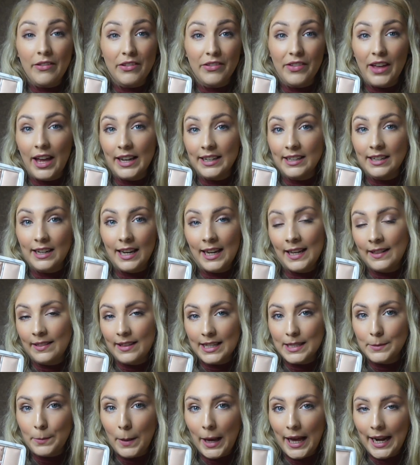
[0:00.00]
other than in
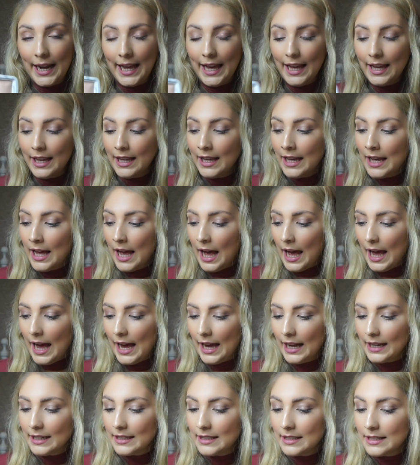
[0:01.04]
this palette,
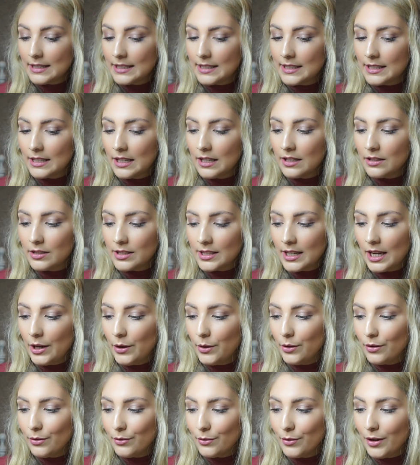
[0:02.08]
and
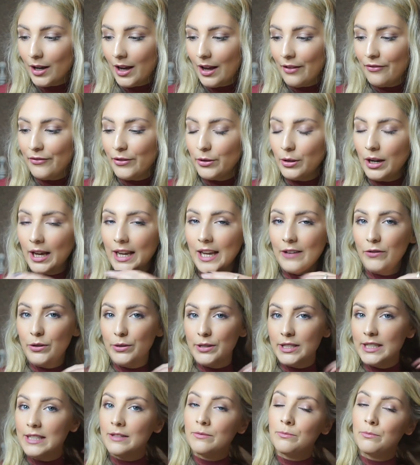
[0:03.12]
so I feel like if you
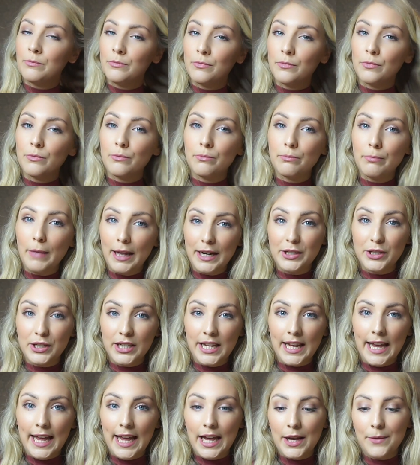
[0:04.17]
didn't manage to
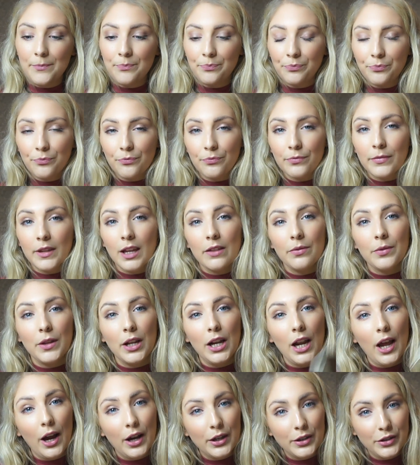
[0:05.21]
get the
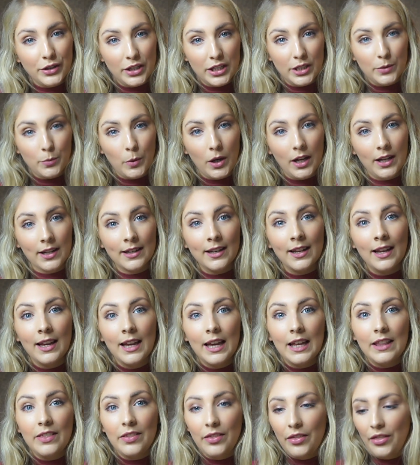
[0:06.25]
last year's one,
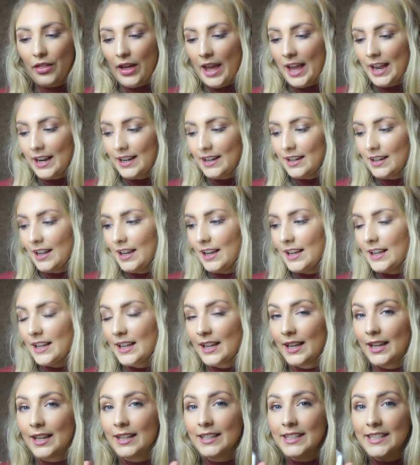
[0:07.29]
then
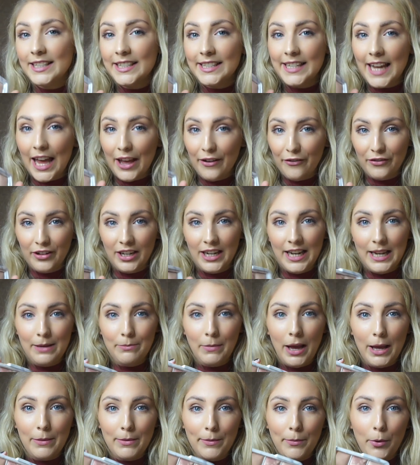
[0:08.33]
definitely
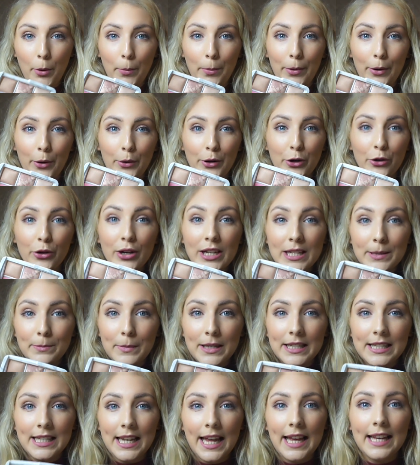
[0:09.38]
maybe pop it on a
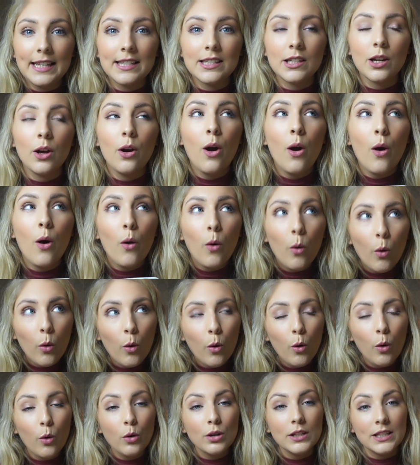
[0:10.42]
Christmas list
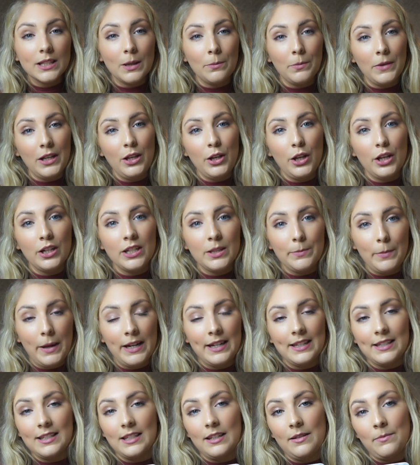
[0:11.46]
or something you can
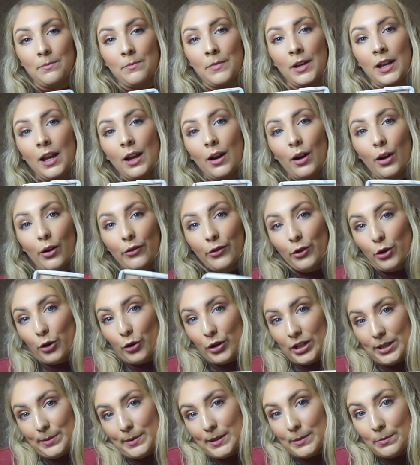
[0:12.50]
spend some of your
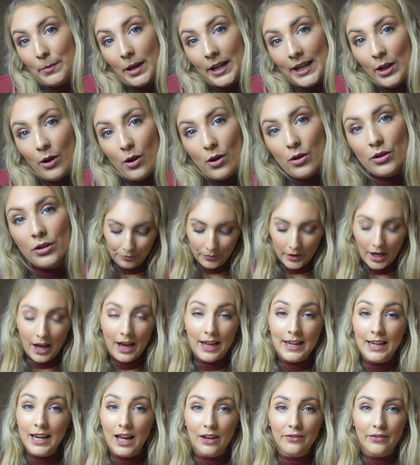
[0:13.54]
Christmas money on.
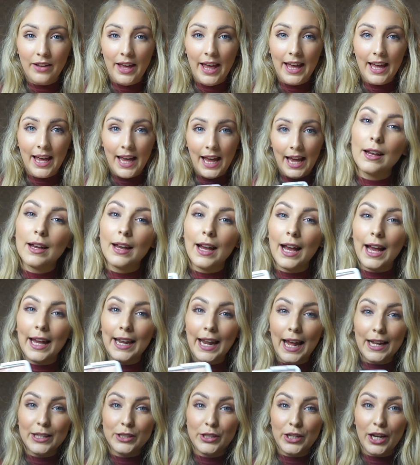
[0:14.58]
I love it, and
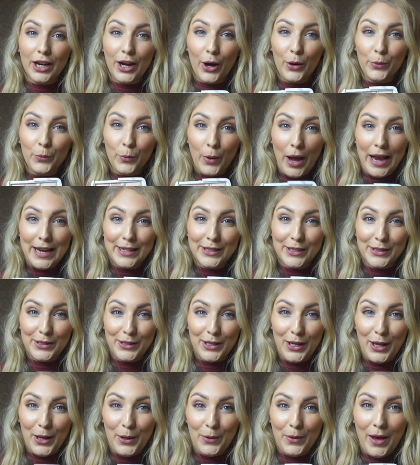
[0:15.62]
actually I can't wait to
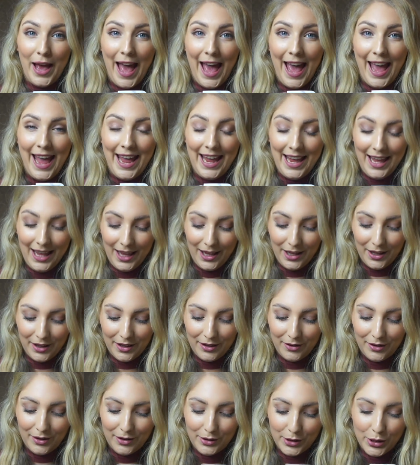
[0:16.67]
do a
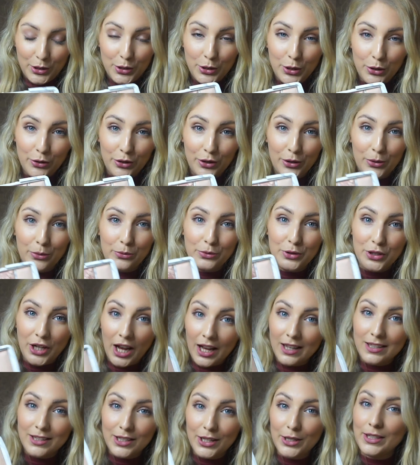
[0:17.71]
tutorial
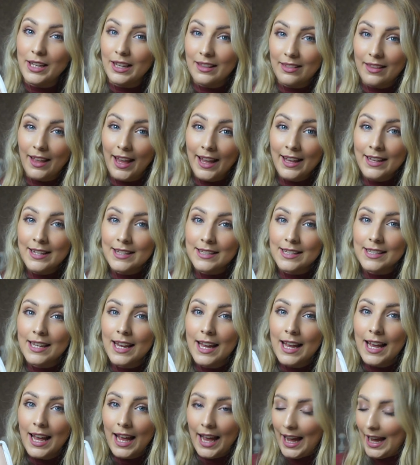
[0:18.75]
just using this
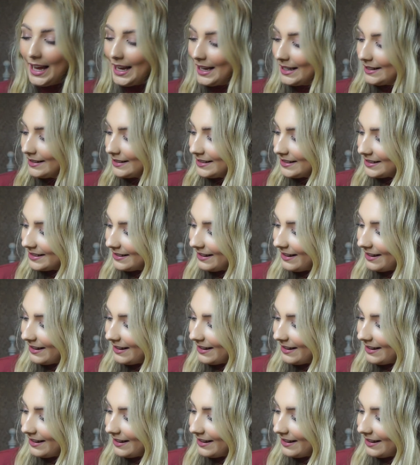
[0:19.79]
as